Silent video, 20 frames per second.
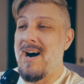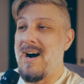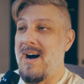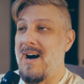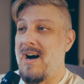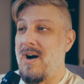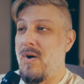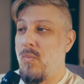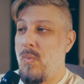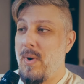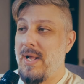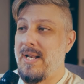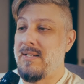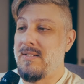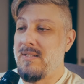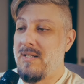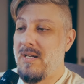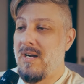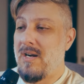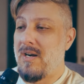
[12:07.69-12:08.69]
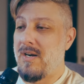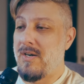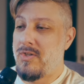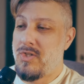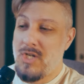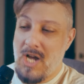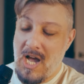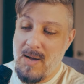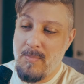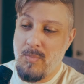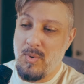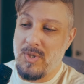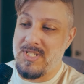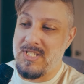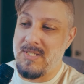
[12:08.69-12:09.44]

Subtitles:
when her job was